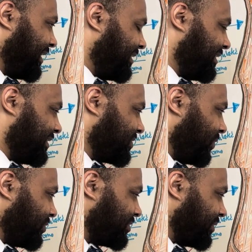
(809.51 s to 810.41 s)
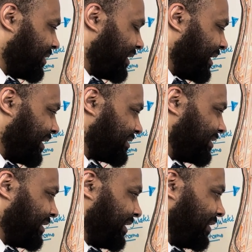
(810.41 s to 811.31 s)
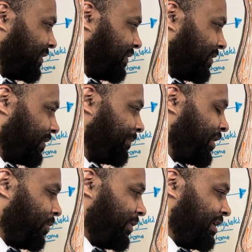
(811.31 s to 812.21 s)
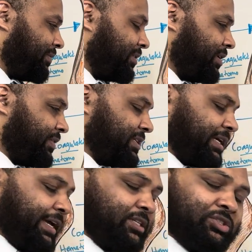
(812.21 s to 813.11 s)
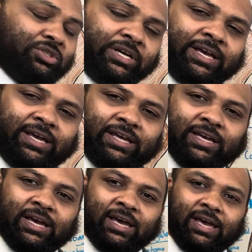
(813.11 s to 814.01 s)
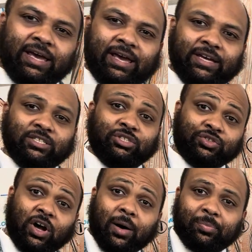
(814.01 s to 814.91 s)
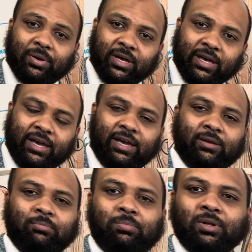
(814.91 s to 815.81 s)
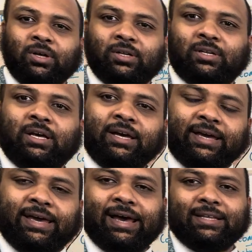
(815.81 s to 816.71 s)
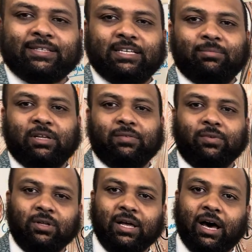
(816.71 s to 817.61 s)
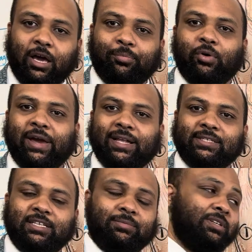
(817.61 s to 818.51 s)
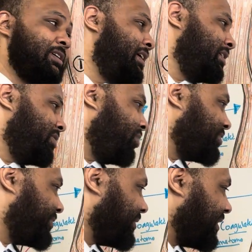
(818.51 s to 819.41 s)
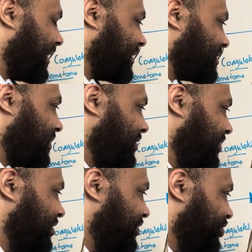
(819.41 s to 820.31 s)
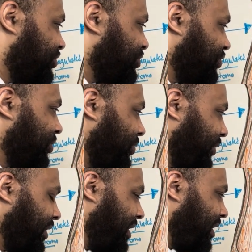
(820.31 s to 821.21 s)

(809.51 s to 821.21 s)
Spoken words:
These osteoclasts, they are whenever there is a drop in blood calcium level, hypocalcemia, the osteoclasts are going to destroy